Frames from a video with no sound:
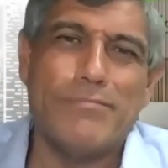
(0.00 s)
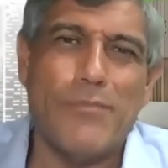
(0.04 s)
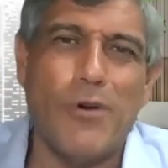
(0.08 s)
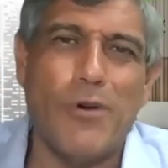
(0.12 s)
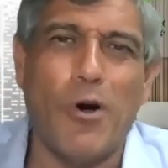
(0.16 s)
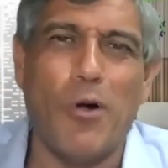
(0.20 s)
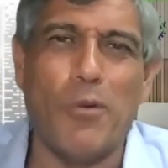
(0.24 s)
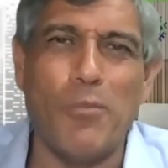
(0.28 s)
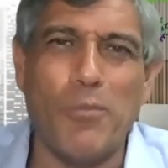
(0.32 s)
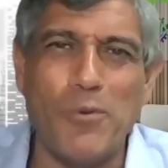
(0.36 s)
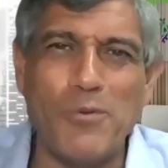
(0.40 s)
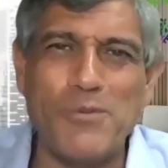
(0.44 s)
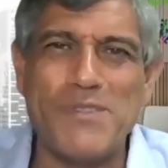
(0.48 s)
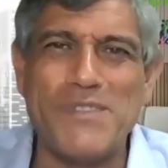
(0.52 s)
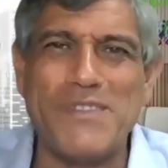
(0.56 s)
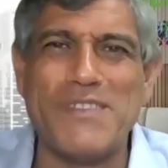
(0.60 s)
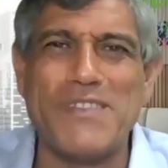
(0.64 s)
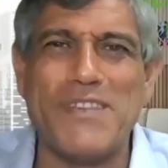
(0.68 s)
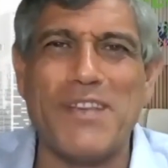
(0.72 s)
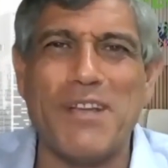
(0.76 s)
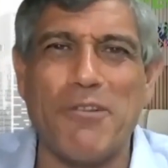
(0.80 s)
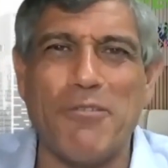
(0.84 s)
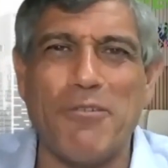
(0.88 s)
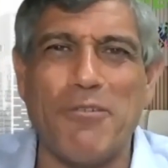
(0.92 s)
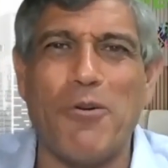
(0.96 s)
almost
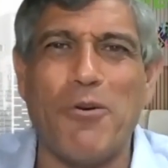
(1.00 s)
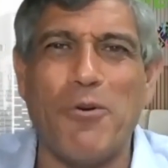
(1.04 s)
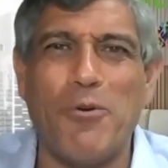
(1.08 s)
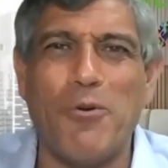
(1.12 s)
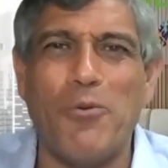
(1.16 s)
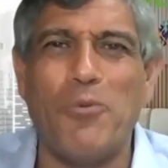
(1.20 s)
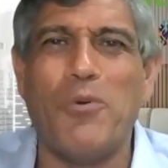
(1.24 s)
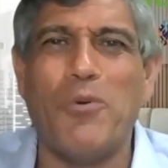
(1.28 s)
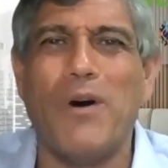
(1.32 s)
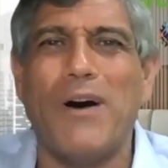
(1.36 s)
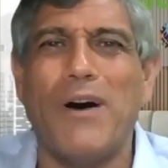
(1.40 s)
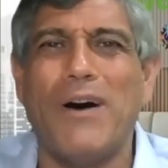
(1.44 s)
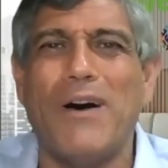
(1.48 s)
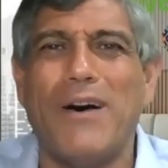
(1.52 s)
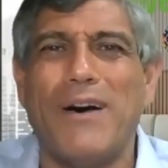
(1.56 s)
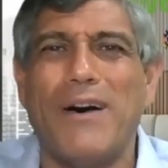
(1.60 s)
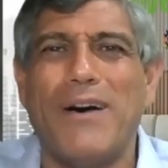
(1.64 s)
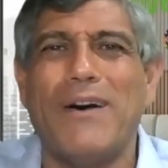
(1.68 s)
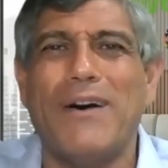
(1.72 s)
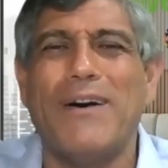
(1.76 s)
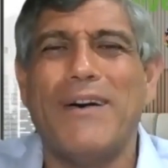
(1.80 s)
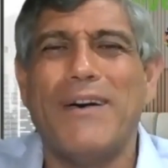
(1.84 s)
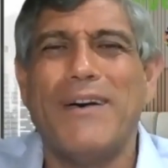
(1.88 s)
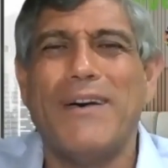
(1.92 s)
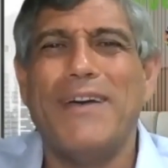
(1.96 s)
zero
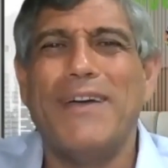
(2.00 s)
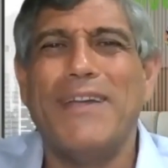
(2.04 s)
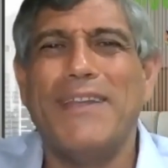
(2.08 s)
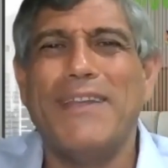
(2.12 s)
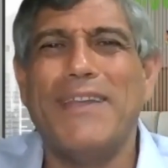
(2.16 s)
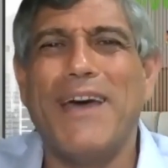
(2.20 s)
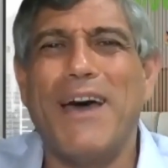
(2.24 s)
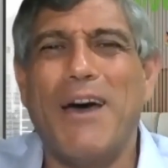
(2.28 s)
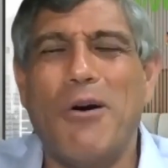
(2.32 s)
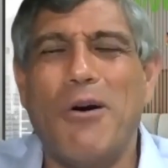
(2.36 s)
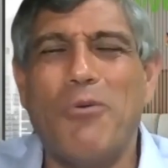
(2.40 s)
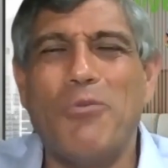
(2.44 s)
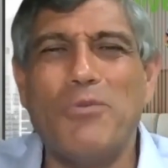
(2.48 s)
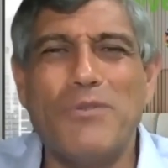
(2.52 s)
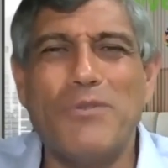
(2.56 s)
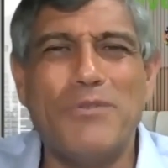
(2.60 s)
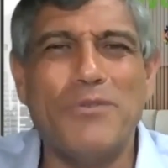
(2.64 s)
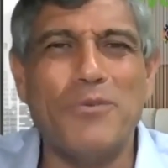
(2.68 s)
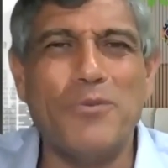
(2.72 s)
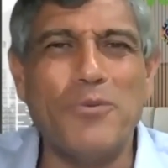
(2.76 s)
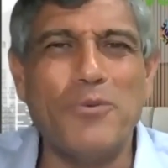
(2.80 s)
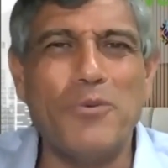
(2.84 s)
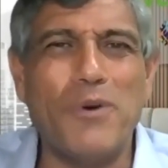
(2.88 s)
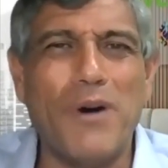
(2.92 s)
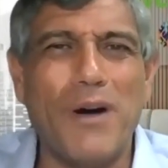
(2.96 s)
now
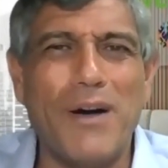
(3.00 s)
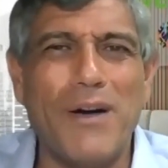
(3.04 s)
to